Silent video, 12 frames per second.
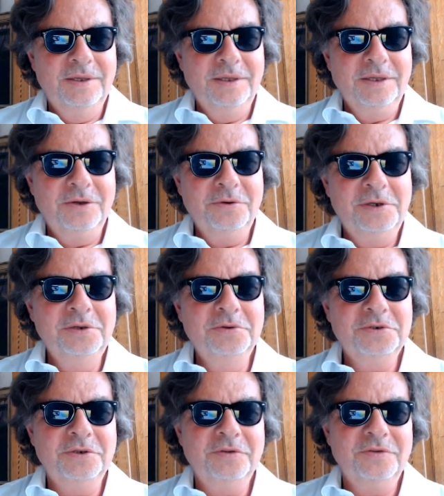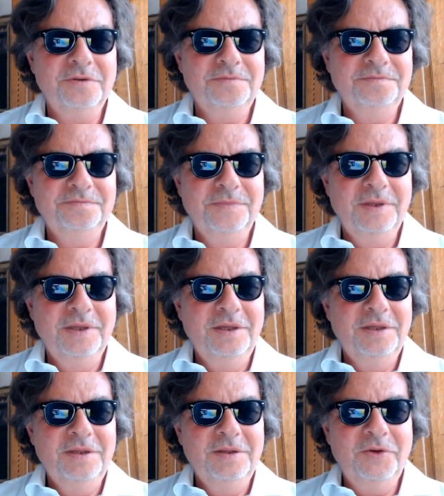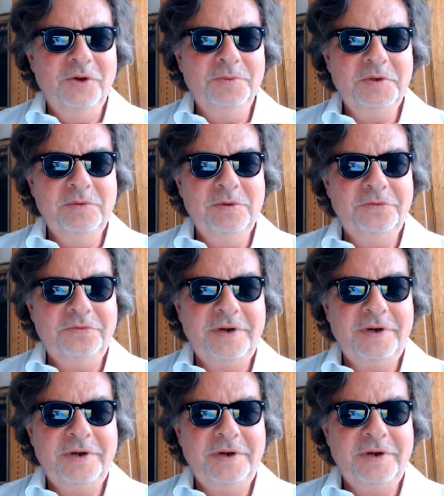Conclusions. The optimal